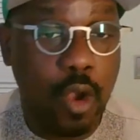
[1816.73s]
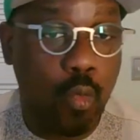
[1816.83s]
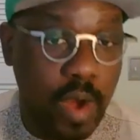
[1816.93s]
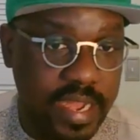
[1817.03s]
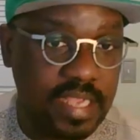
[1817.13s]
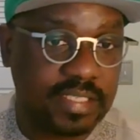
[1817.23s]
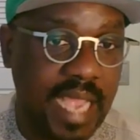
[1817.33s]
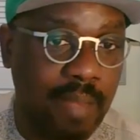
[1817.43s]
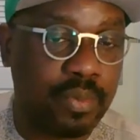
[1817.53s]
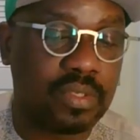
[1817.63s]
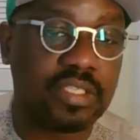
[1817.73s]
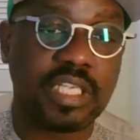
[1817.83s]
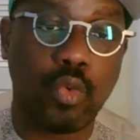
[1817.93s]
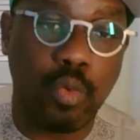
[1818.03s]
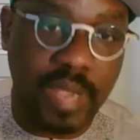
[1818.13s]
When this happens,
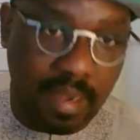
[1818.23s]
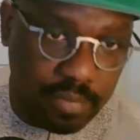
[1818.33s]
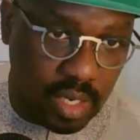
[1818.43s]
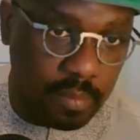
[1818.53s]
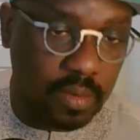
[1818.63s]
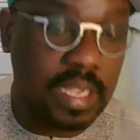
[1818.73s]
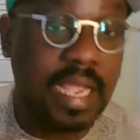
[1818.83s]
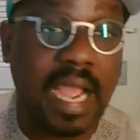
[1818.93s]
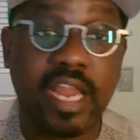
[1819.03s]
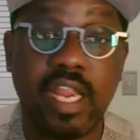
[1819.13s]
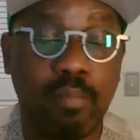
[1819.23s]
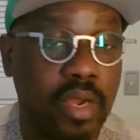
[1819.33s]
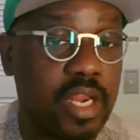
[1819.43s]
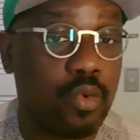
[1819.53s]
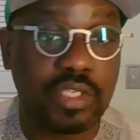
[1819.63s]
it will be abnormal. And the
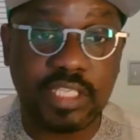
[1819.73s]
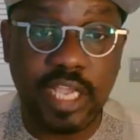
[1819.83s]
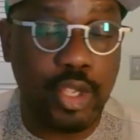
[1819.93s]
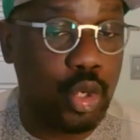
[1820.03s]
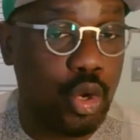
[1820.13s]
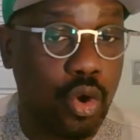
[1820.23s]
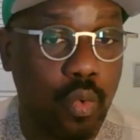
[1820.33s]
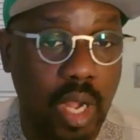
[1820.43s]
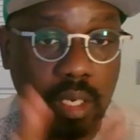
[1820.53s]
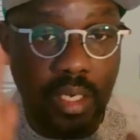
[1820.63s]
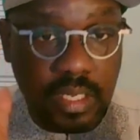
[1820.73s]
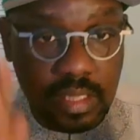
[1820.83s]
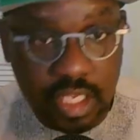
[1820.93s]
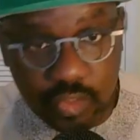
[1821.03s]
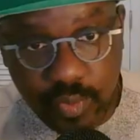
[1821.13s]
body will say, you know what?
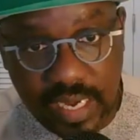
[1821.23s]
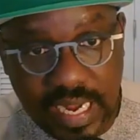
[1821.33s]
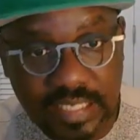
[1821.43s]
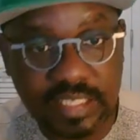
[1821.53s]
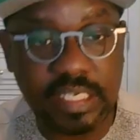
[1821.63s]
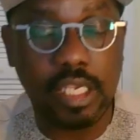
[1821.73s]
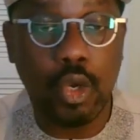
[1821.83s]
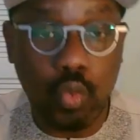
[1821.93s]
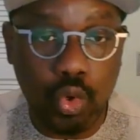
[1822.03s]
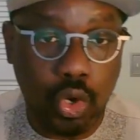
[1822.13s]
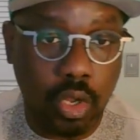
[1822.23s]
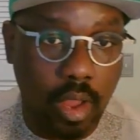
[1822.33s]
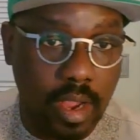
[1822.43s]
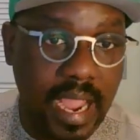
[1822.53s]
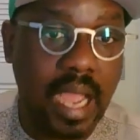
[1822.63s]
This pregnancy will no
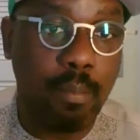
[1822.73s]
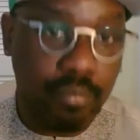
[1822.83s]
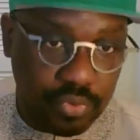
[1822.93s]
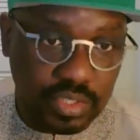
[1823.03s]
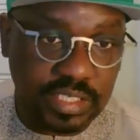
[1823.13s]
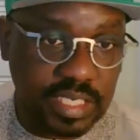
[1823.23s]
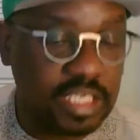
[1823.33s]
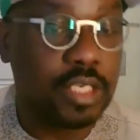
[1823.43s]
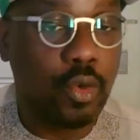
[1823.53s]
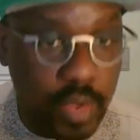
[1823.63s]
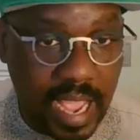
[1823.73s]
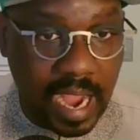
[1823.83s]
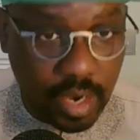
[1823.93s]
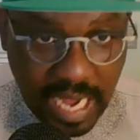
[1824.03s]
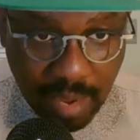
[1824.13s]
longer proceed. We are
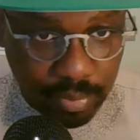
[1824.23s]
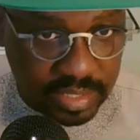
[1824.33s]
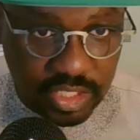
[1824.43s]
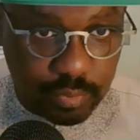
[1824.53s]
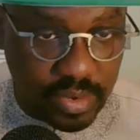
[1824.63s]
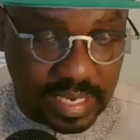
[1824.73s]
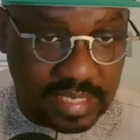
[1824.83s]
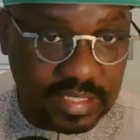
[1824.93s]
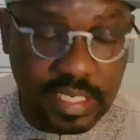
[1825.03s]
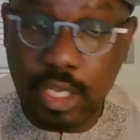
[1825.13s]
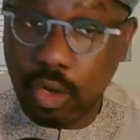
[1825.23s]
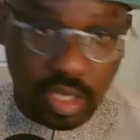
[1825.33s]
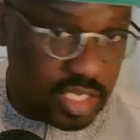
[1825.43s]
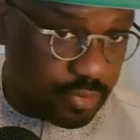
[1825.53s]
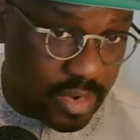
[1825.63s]
going to abort this pregnancy, or
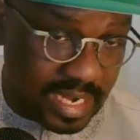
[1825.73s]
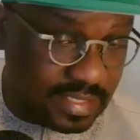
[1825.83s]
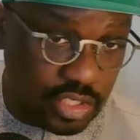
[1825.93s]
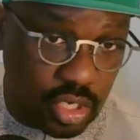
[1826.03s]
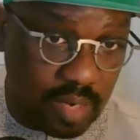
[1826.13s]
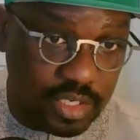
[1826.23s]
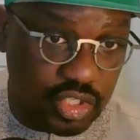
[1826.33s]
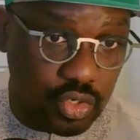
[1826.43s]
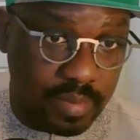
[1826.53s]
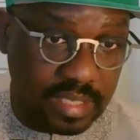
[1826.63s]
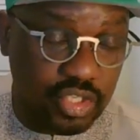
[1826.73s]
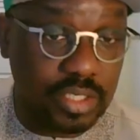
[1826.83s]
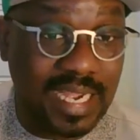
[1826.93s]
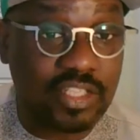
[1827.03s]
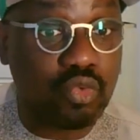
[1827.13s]
this pregnancy is going to be bad. So
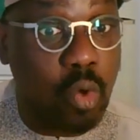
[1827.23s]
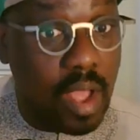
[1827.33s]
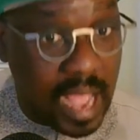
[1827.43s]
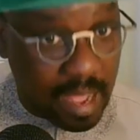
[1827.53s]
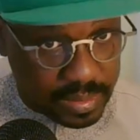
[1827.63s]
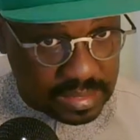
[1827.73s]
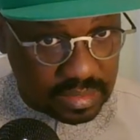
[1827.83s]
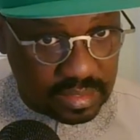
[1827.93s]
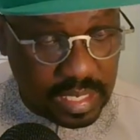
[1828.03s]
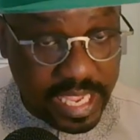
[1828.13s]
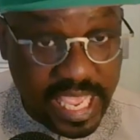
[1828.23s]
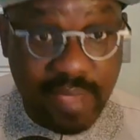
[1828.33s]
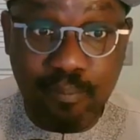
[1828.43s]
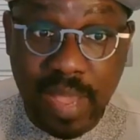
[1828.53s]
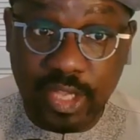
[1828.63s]
that's what happens
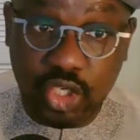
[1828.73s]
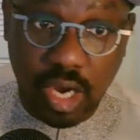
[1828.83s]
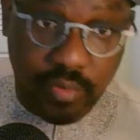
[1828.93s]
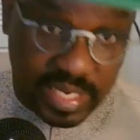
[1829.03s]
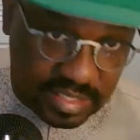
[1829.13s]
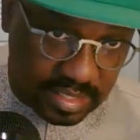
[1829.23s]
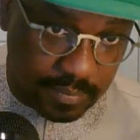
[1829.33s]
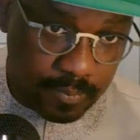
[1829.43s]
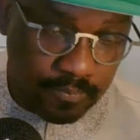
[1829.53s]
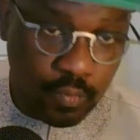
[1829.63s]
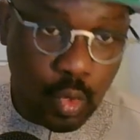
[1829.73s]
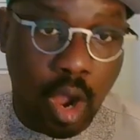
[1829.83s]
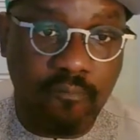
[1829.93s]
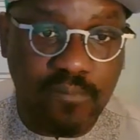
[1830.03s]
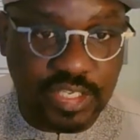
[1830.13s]
in majority
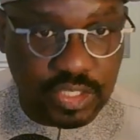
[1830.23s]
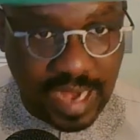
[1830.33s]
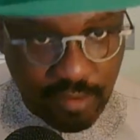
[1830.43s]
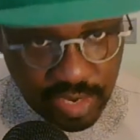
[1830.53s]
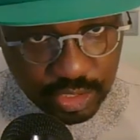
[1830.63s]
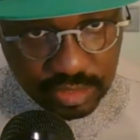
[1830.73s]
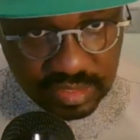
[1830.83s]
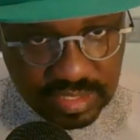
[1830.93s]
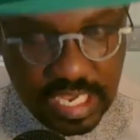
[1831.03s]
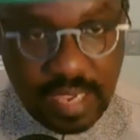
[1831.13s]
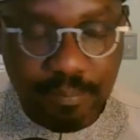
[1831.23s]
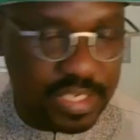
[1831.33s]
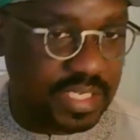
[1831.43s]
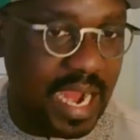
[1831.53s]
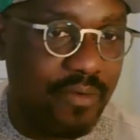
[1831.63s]
of miscarriages.
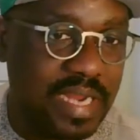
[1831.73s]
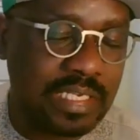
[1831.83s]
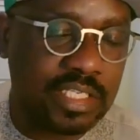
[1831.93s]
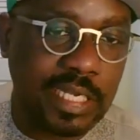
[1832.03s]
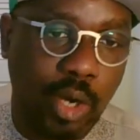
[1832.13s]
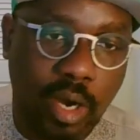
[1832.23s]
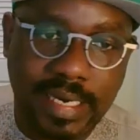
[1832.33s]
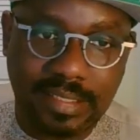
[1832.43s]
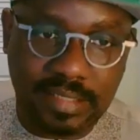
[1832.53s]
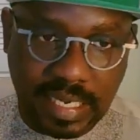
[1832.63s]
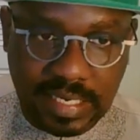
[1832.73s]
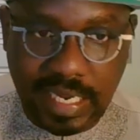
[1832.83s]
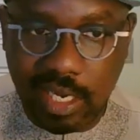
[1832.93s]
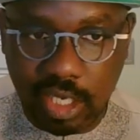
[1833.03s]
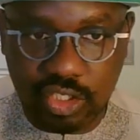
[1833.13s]
Miscarriage is the
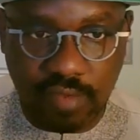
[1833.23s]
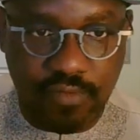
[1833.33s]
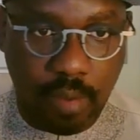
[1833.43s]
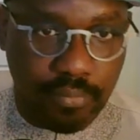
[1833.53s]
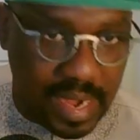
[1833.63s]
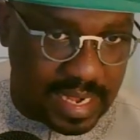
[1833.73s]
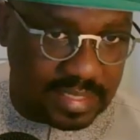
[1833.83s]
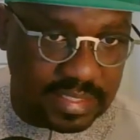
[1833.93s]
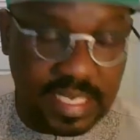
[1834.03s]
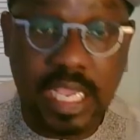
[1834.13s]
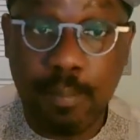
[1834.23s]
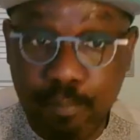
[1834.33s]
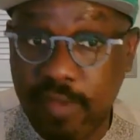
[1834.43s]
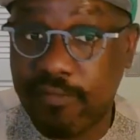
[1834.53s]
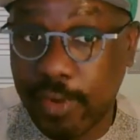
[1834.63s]
unintended loss of your pregnancy
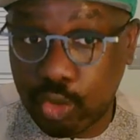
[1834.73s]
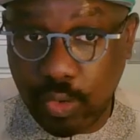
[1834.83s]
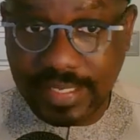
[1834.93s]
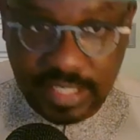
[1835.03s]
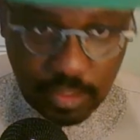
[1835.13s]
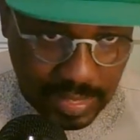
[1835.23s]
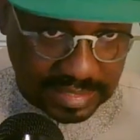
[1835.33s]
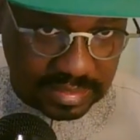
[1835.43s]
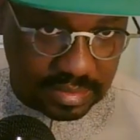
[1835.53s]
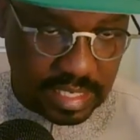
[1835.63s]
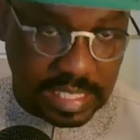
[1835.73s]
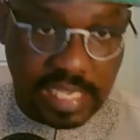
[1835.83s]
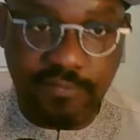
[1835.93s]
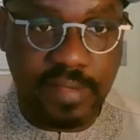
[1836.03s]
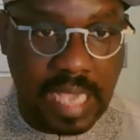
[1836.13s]
before 20 weeks.
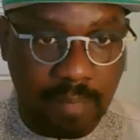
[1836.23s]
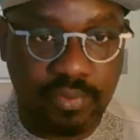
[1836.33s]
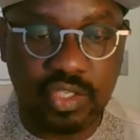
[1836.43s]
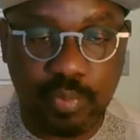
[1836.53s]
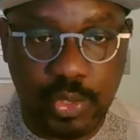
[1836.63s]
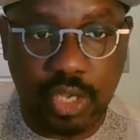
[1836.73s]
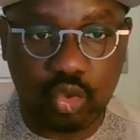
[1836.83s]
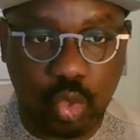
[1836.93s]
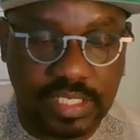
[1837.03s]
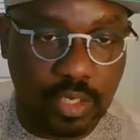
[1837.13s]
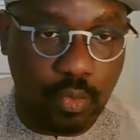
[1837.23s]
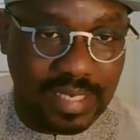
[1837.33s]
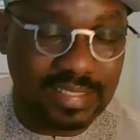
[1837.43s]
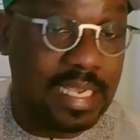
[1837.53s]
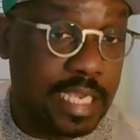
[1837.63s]
If it happens beyond 20
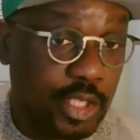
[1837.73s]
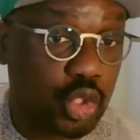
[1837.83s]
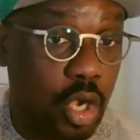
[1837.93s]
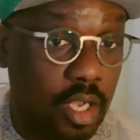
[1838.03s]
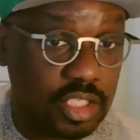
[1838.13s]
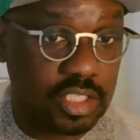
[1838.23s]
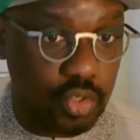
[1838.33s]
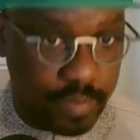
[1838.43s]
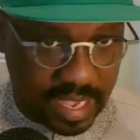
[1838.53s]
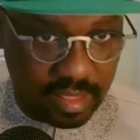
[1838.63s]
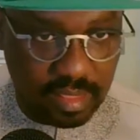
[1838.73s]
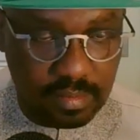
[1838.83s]
weeks, it's caused stillbirth.